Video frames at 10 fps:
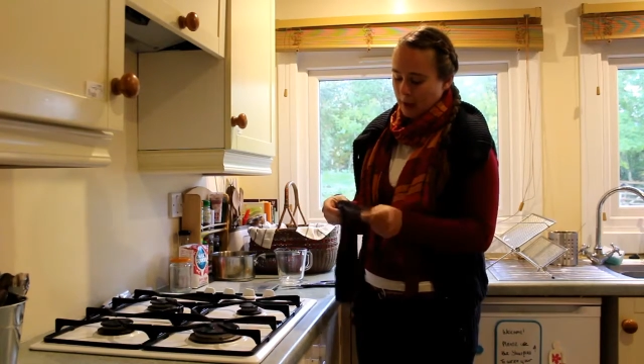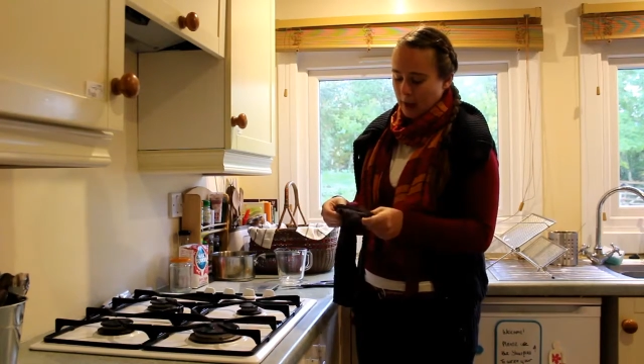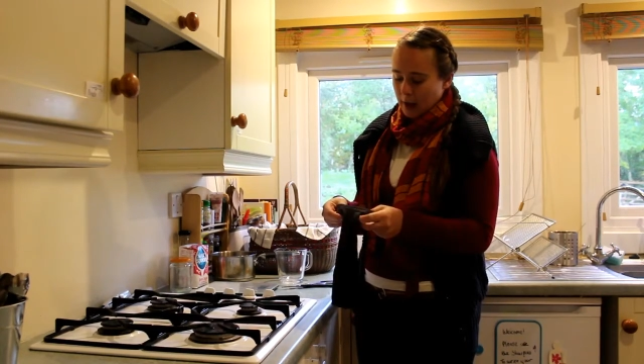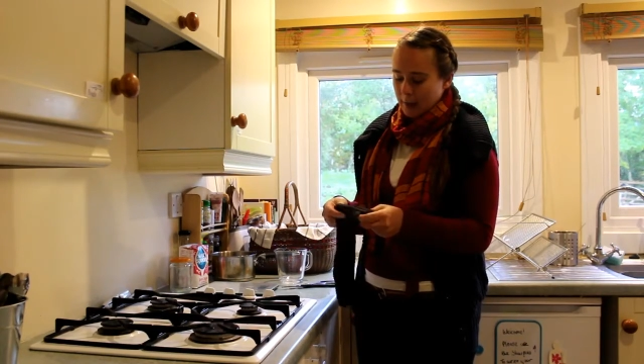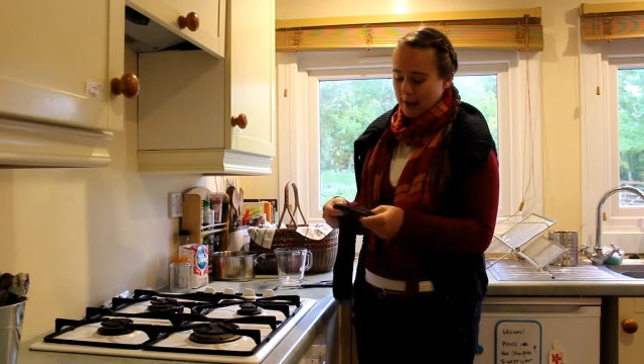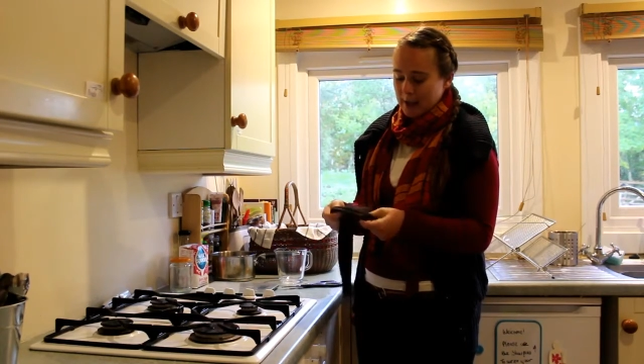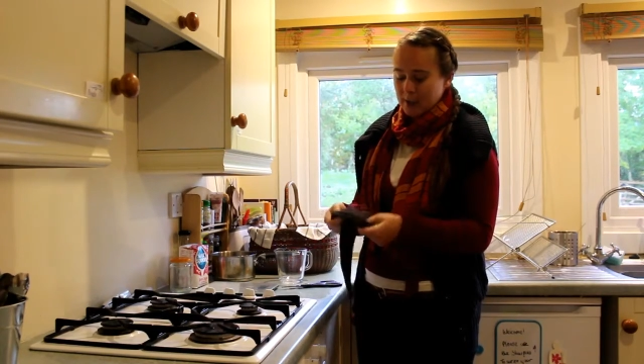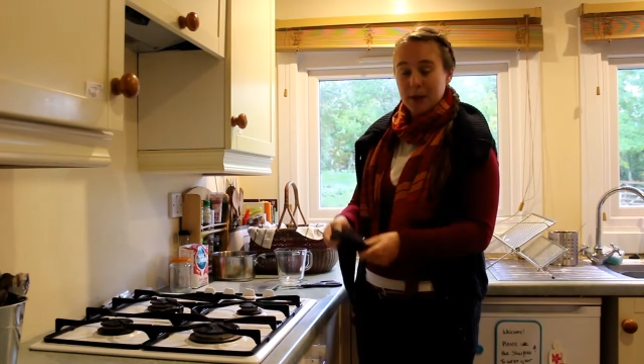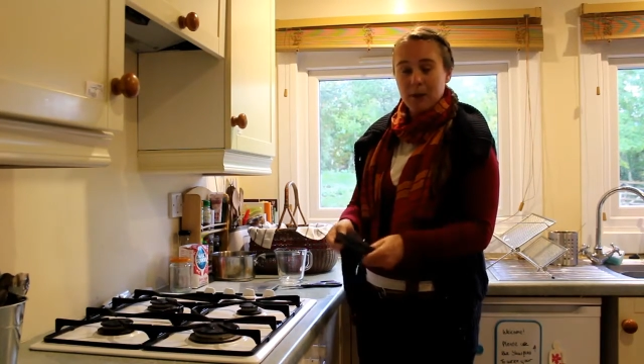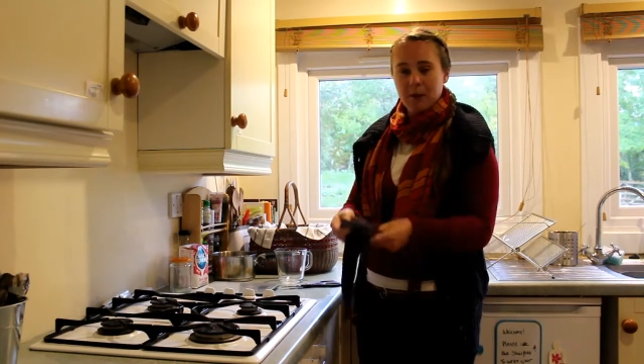It needs
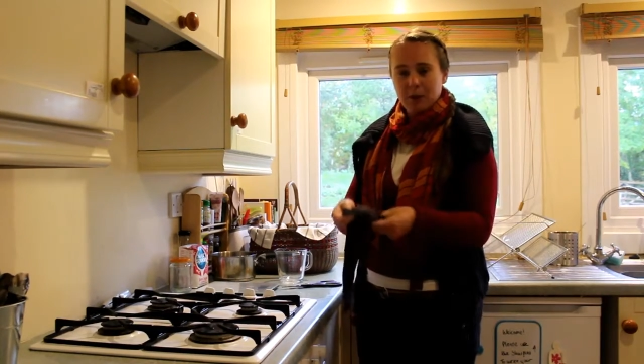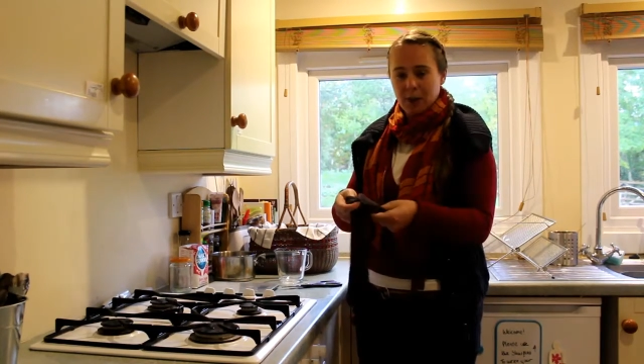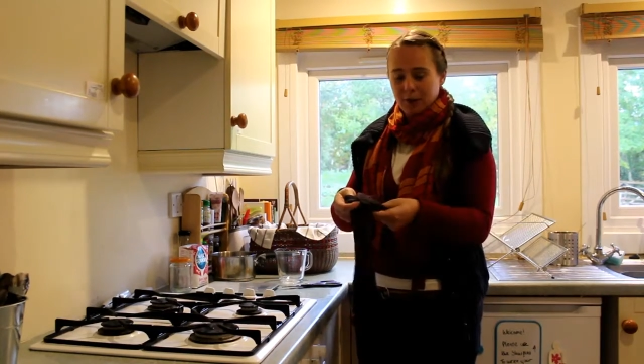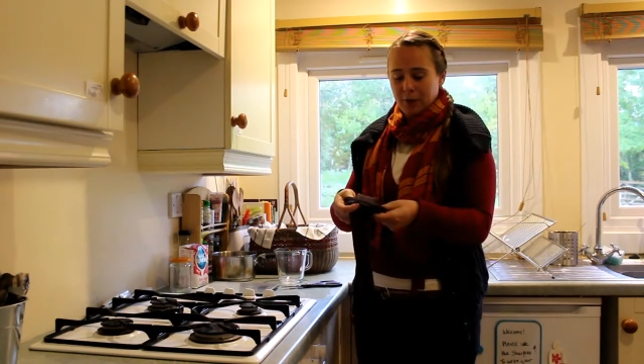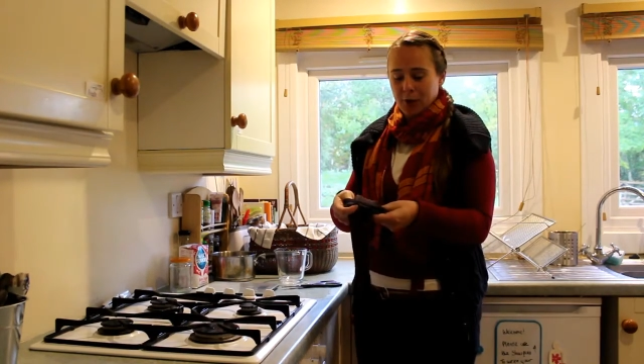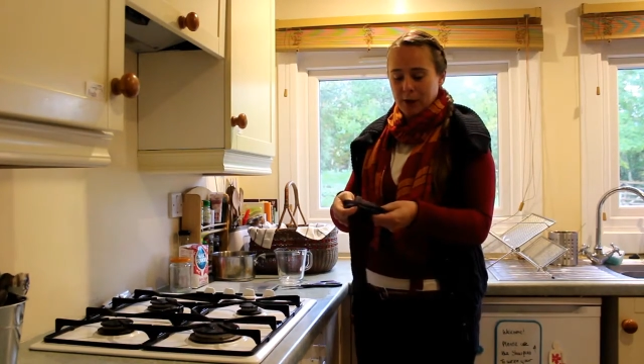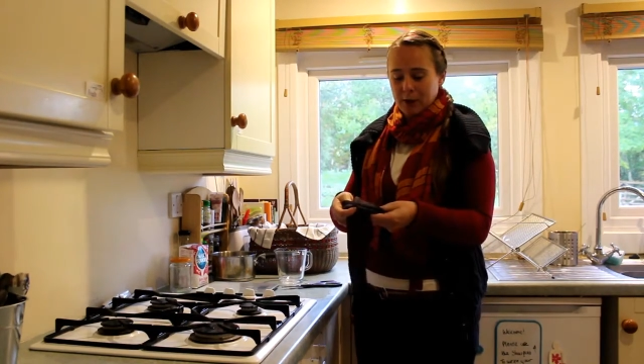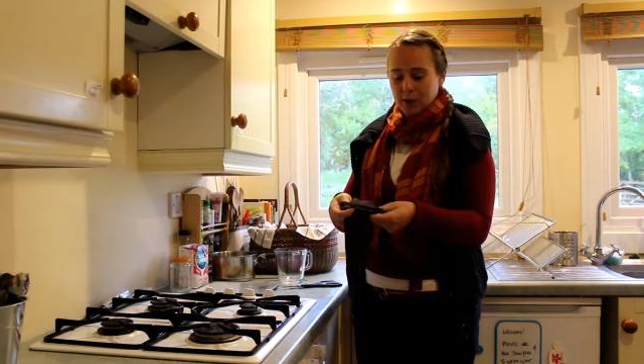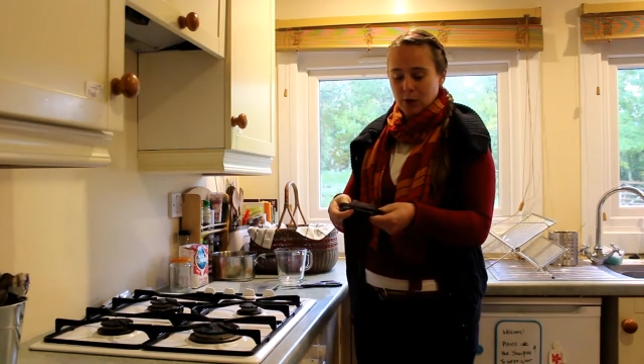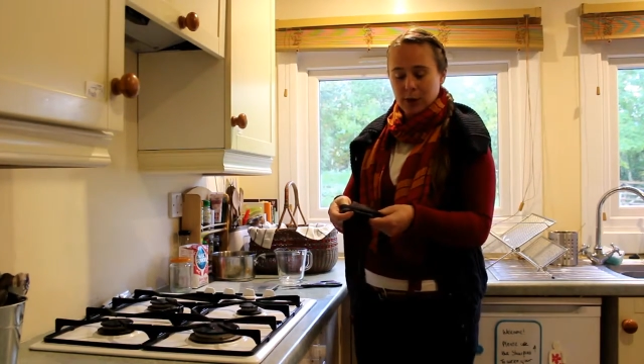to be a
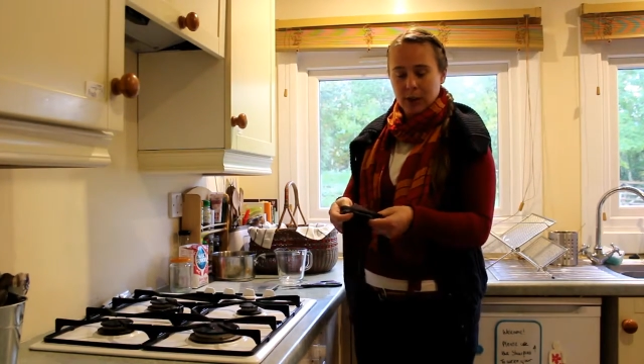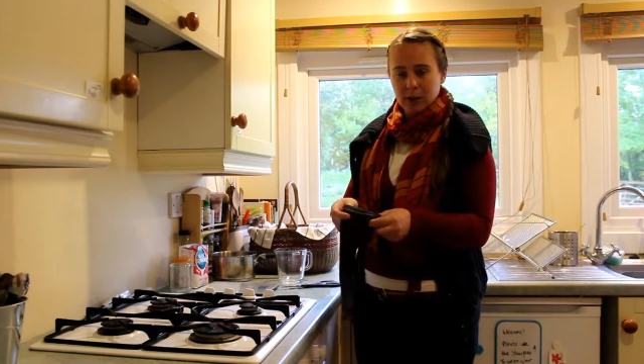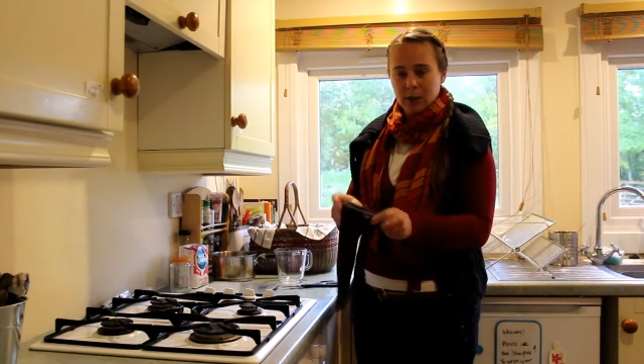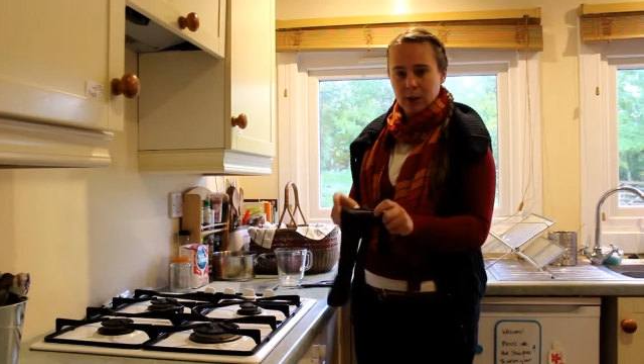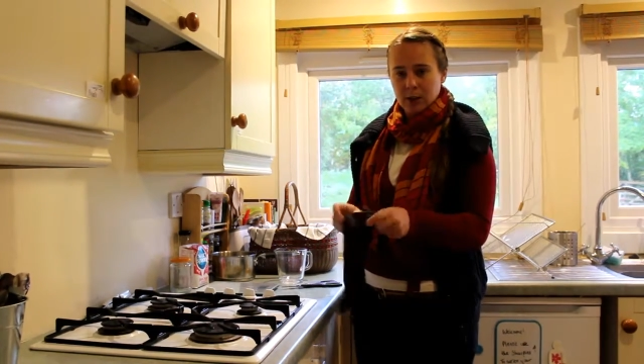fine stocking,